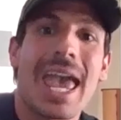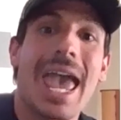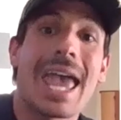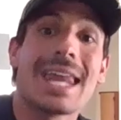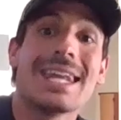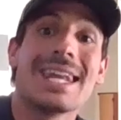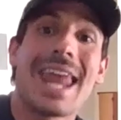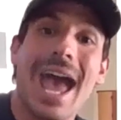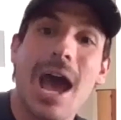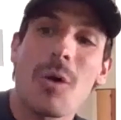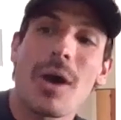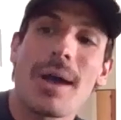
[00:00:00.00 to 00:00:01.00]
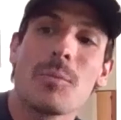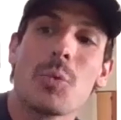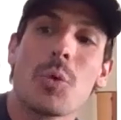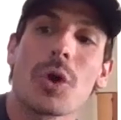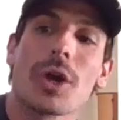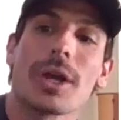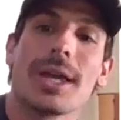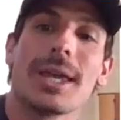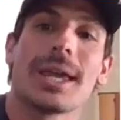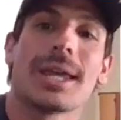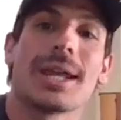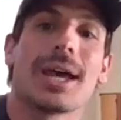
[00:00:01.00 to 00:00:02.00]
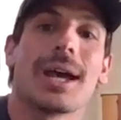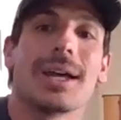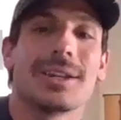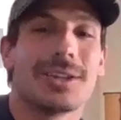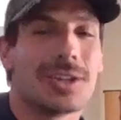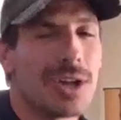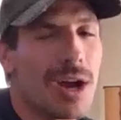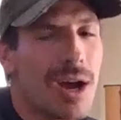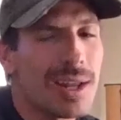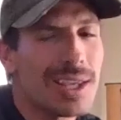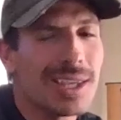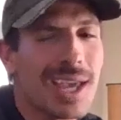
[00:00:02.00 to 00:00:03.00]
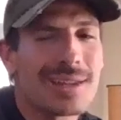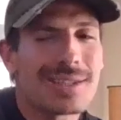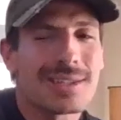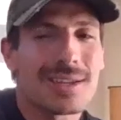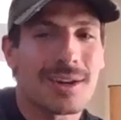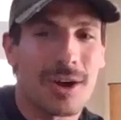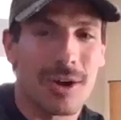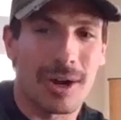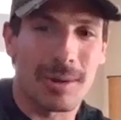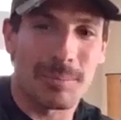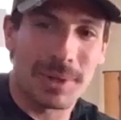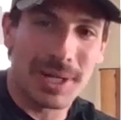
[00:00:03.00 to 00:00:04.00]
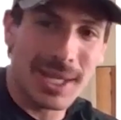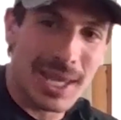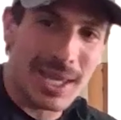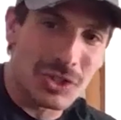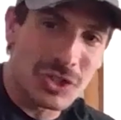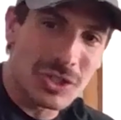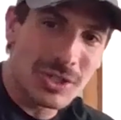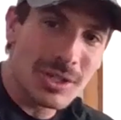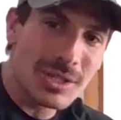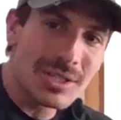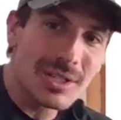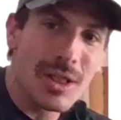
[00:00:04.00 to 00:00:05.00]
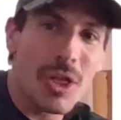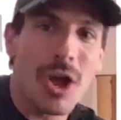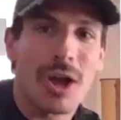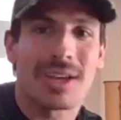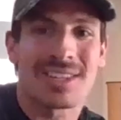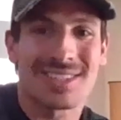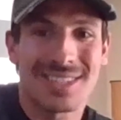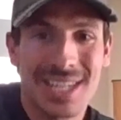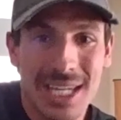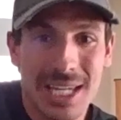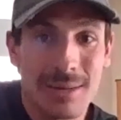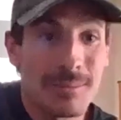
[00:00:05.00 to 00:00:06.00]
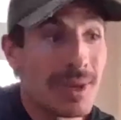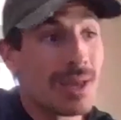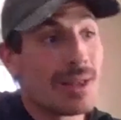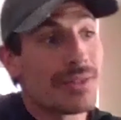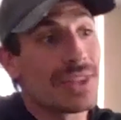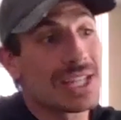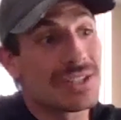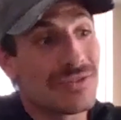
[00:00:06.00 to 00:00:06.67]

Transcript: and now I'm working it not against the current, but again, just along a seam that's